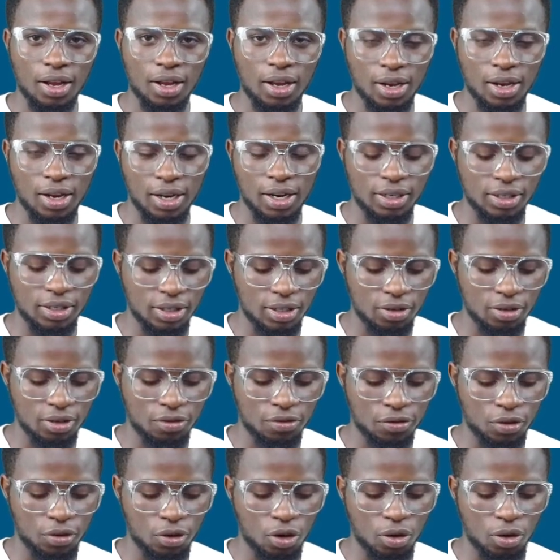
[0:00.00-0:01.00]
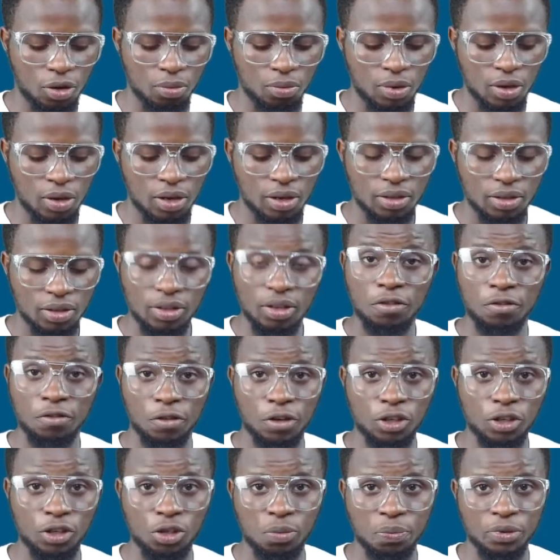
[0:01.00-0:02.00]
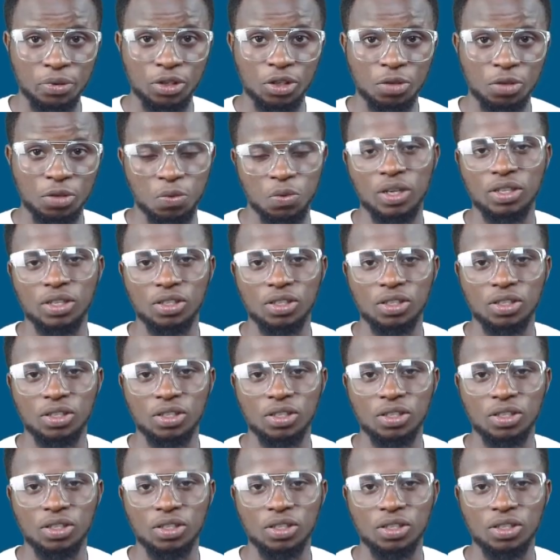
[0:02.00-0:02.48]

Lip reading: and from the first principle,